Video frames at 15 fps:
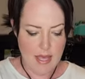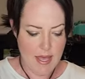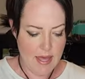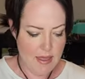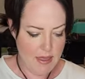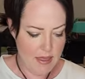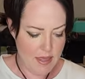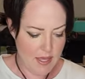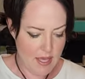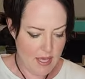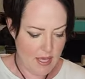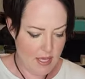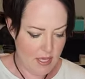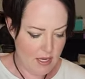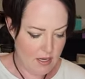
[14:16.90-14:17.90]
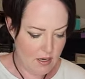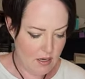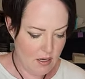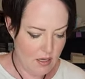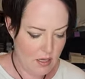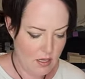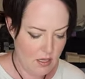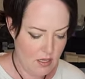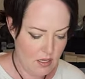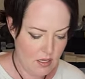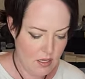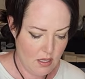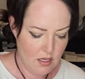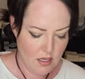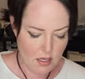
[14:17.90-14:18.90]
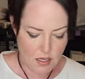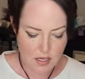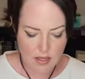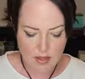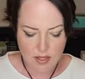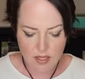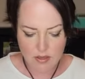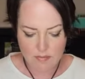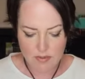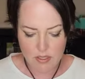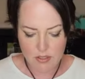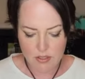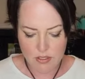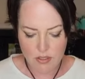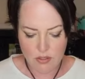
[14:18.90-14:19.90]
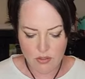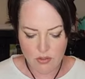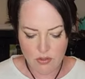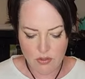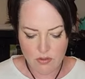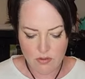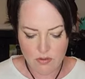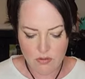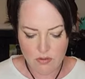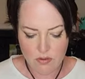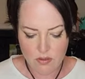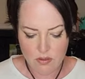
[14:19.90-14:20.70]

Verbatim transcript: And then I think I'm gonna do